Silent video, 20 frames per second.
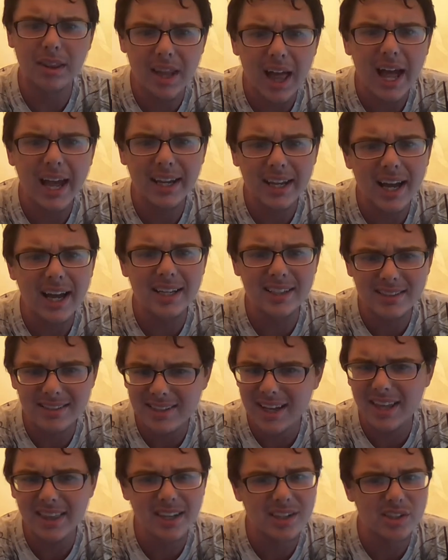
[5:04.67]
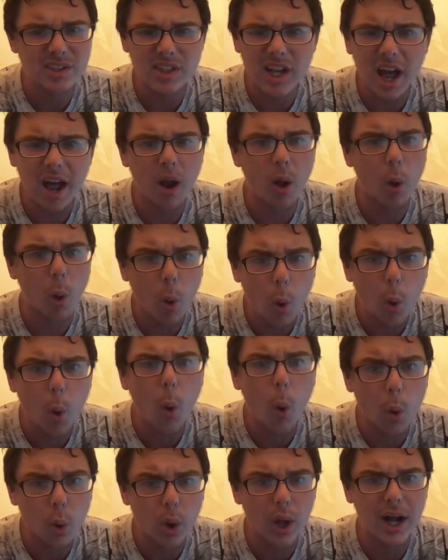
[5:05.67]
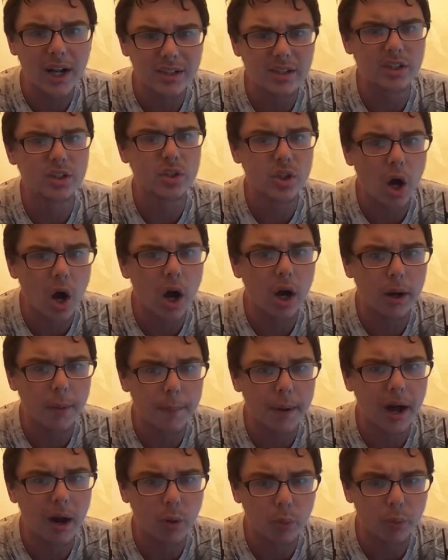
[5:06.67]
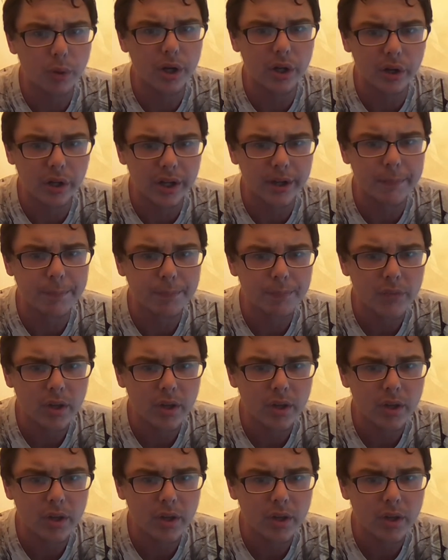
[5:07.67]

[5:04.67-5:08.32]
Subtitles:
like I said, there's not a whole lot to talk about, really.